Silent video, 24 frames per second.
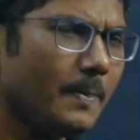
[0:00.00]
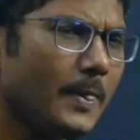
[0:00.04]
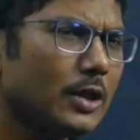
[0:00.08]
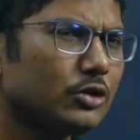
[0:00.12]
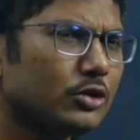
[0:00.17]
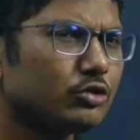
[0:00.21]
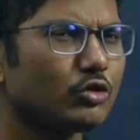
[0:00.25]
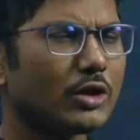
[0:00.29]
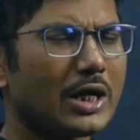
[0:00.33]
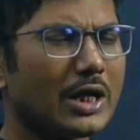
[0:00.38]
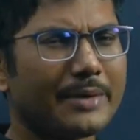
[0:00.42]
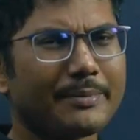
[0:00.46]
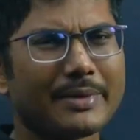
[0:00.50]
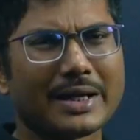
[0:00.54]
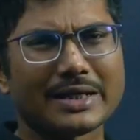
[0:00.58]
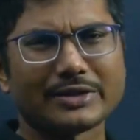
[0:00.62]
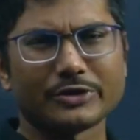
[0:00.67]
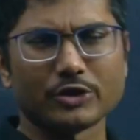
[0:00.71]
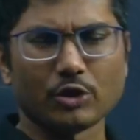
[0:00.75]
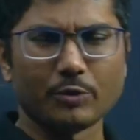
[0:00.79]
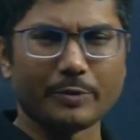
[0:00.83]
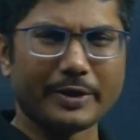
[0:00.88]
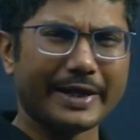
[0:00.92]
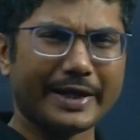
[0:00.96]
So I am
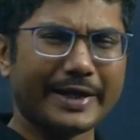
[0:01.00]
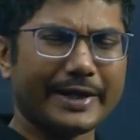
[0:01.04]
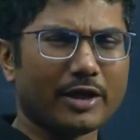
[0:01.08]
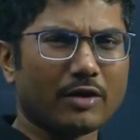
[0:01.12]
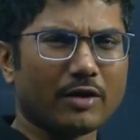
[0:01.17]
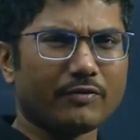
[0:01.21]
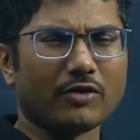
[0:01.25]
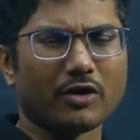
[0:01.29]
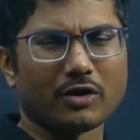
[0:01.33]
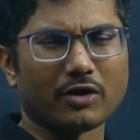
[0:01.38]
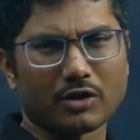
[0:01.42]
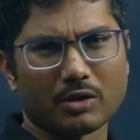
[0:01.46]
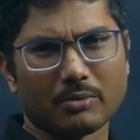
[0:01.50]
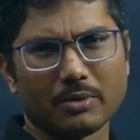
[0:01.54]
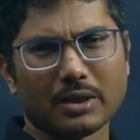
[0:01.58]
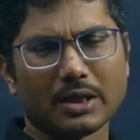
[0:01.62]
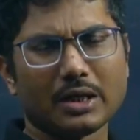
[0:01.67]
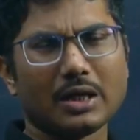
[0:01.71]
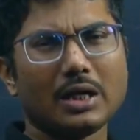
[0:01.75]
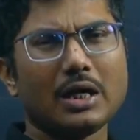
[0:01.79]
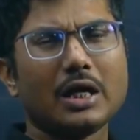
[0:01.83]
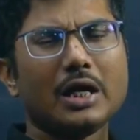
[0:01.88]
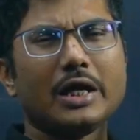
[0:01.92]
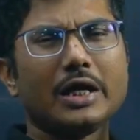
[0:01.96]
assuming end of
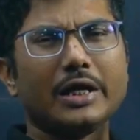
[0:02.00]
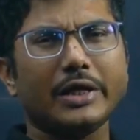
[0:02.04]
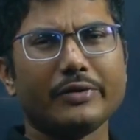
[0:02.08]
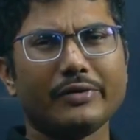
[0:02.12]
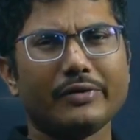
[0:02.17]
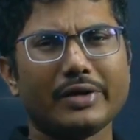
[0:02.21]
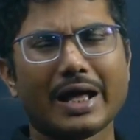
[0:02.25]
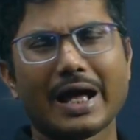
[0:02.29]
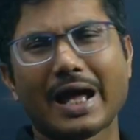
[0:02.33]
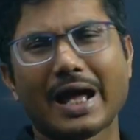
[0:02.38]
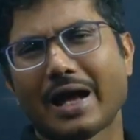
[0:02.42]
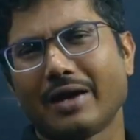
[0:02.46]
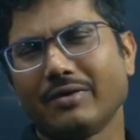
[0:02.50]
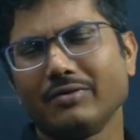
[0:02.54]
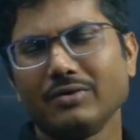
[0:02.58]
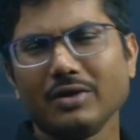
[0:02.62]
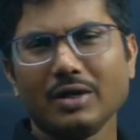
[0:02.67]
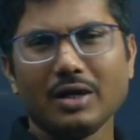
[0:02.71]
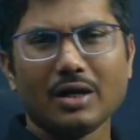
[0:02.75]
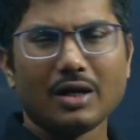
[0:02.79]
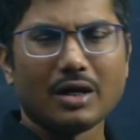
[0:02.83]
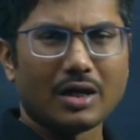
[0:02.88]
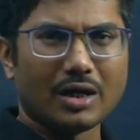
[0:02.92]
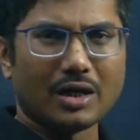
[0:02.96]
October, you will have
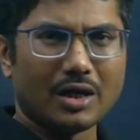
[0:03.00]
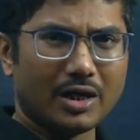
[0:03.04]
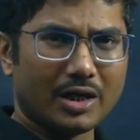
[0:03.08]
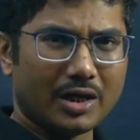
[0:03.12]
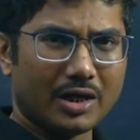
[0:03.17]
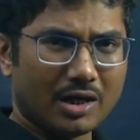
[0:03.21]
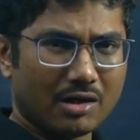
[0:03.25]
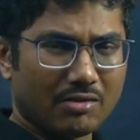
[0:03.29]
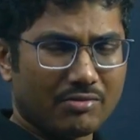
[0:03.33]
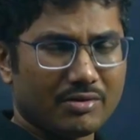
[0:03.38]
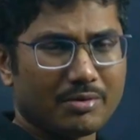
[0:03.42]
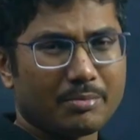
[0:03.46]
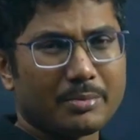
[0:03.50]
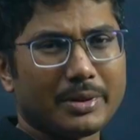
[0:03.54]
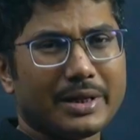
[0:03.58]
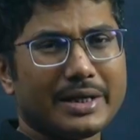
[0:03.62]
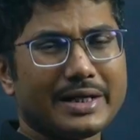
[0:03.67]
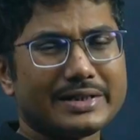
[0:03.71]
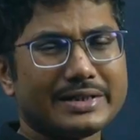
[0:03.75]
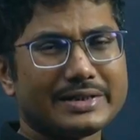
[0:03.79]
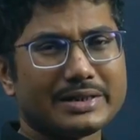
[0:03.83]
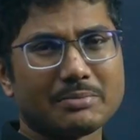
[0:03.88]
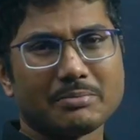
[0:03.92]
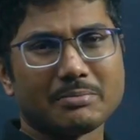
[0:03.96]
November,
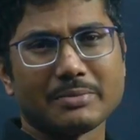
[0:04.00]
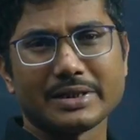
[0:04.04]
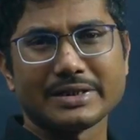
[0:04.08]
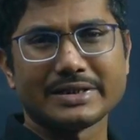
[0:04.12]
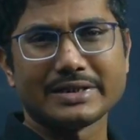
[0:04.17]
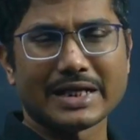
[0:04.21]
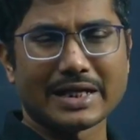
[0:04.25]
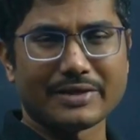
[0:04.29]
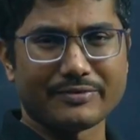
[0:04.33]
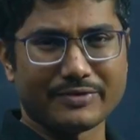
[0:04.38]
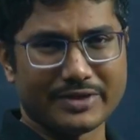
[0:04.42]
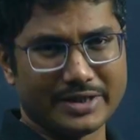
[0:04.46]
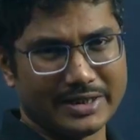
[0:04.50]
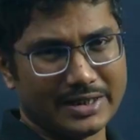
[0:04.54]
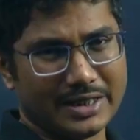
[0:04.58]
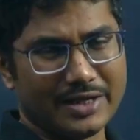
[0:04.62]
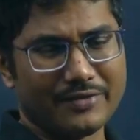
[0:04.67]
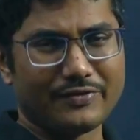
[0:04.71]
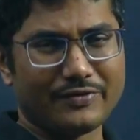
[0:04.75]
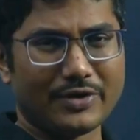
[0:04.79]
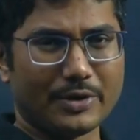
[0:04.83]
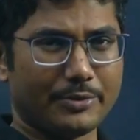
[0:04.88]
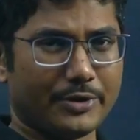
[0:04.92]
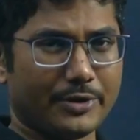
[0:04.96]
December, January,
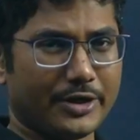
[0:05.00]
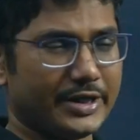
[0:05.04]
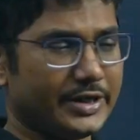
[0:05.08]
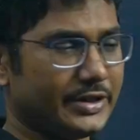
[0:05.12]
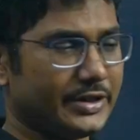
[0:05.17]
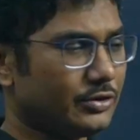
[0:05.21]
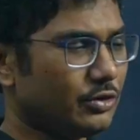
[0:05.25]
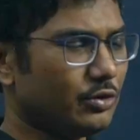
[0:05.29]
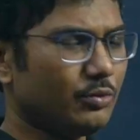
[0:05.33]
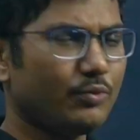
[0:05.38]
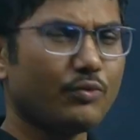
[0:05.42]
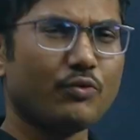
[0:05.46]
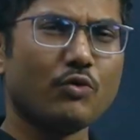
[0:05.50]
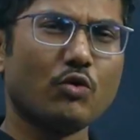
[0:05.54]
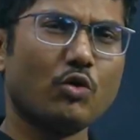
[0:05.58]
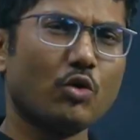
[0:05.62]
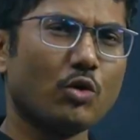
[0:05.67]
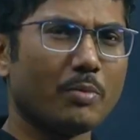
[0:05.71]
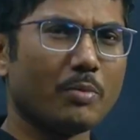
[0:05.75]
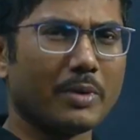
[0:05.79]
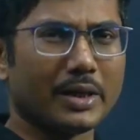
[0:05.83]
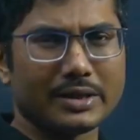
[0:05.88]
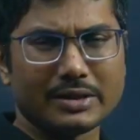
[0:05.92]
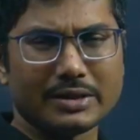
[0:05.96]
February. So 4
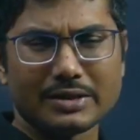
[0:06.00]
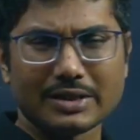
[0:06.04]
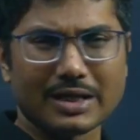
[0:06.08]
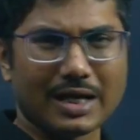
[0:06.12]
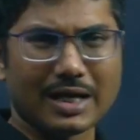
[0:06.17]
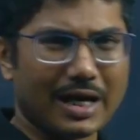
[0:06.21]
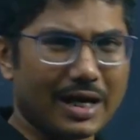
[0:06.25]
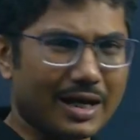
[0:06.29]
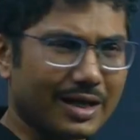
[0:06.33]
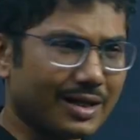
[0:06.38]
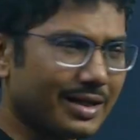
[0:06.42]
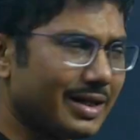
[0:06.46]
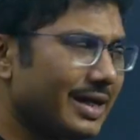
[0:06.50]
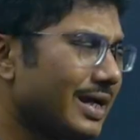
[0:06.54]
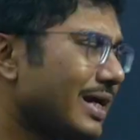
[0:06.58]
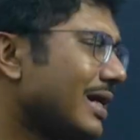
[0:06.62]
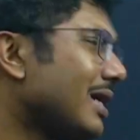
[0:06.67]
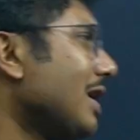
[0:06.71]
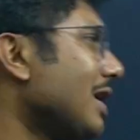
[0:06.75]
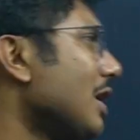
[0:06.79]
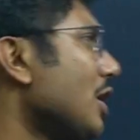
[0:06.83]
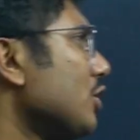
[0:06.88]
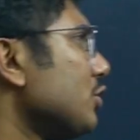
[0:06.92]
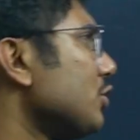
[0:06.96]
months are
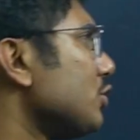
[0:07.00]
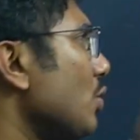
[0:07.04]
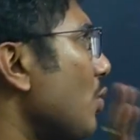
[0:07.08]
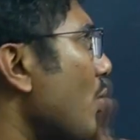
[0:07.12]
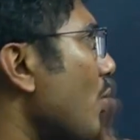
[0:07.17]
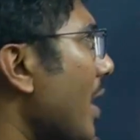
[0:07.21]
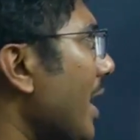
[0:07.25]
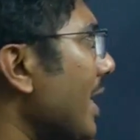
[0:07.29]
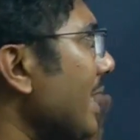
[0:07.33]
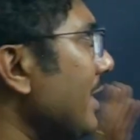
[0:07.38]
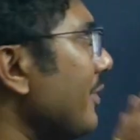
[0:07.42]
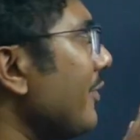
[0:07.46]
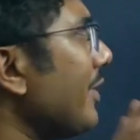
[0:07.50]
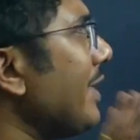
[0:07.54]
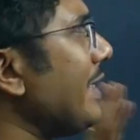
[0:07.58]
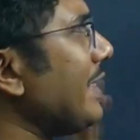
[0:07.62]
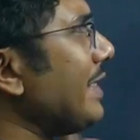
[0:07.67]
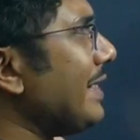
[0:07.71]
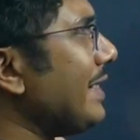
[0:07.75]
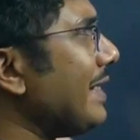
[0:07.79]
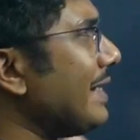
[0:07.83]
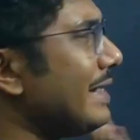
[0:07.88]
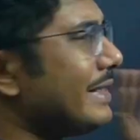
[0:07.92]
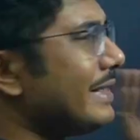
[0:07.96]
there. So
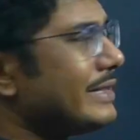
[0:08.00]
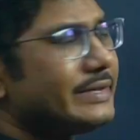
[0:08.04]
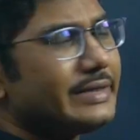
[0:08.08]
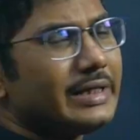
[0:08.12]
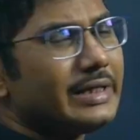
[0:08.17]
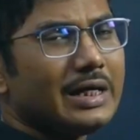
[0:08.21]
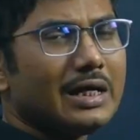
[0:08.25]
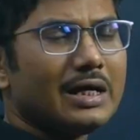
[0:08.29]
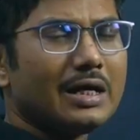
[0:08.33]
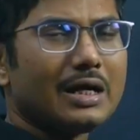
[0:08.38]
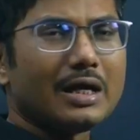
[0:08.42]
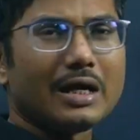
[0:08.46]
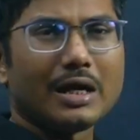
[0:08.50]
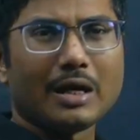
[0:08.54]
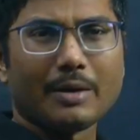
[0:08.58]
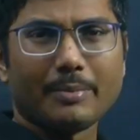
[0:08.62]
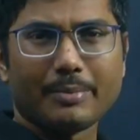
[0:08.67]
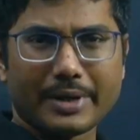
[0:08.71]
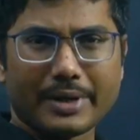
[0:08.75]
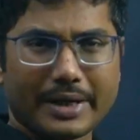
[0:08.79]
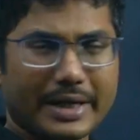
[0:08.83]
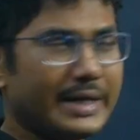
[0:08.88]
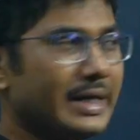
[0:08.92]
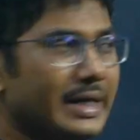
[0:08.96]
120 days
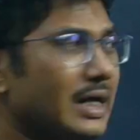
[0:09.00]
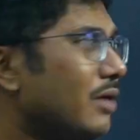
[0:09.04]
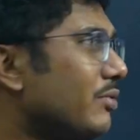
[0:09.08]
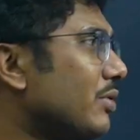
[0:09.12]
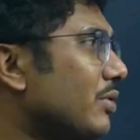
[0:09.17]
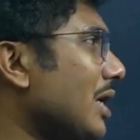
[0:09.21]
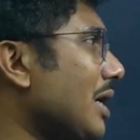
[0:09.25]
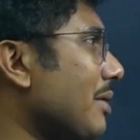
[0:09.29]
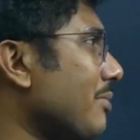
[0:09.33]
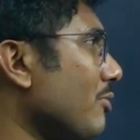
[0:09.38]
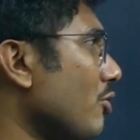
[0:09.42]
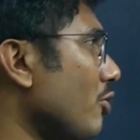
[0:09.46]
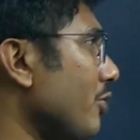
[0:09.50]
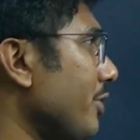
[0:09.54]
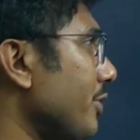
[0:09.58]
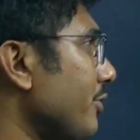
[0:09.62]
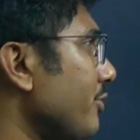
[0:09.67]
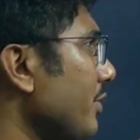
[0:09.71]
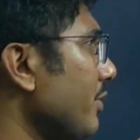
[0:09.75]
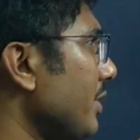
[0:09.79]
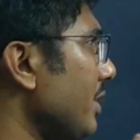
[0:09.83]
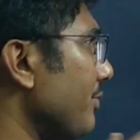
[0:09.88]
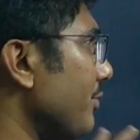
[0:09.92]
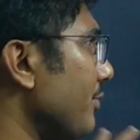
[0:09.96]
breakdown I am going
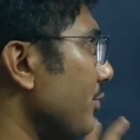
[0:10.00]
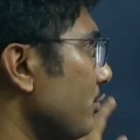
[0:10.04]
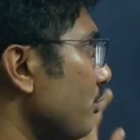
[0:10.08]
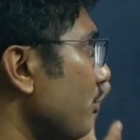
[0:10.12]
to give you.